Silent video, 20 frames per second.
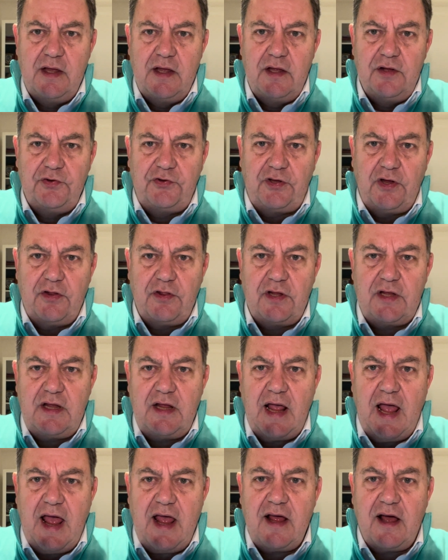So
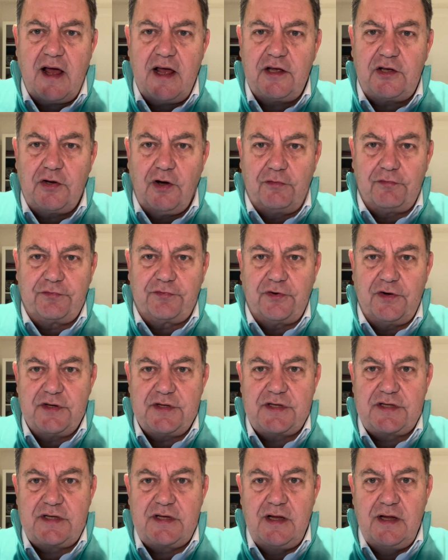the AI
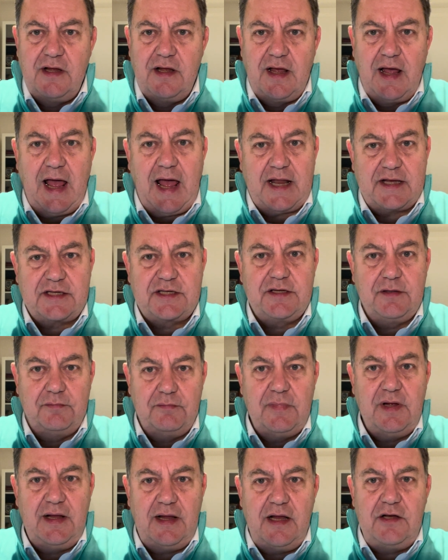conference had
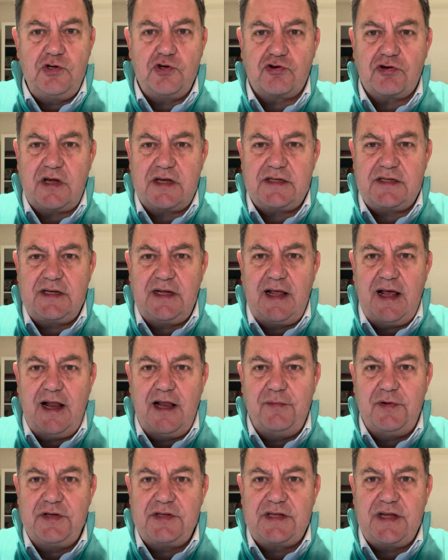some interesting
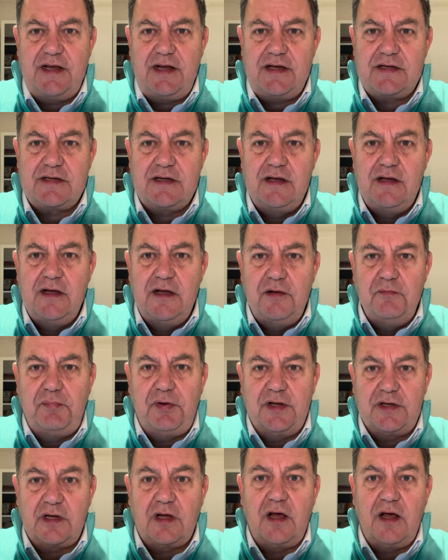elements in it,
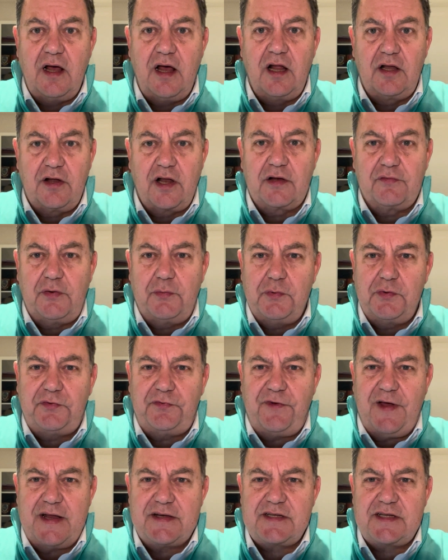but a lot of it was
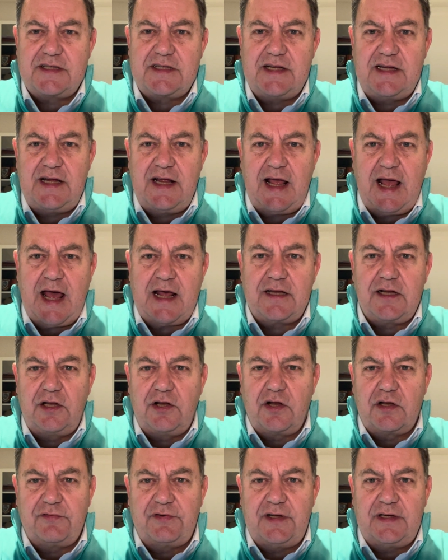fantasy and a
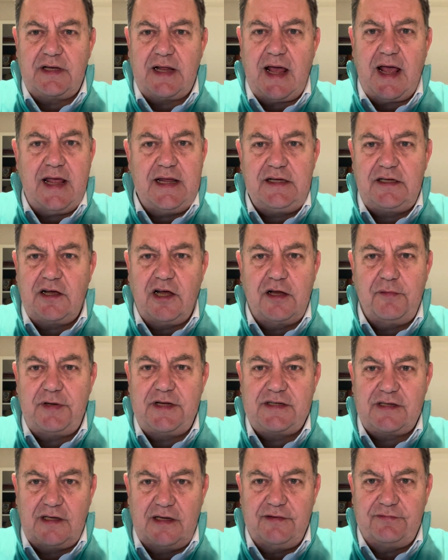lot of it ain't going to be
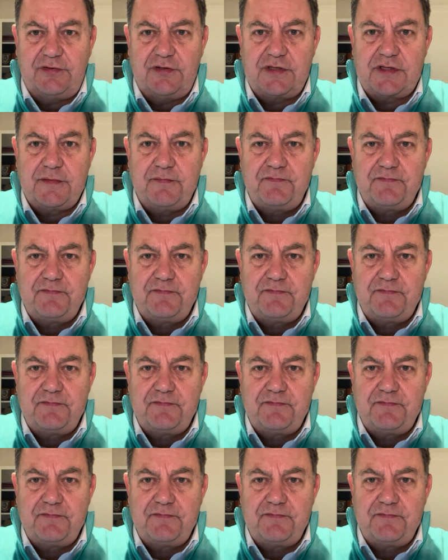delivered.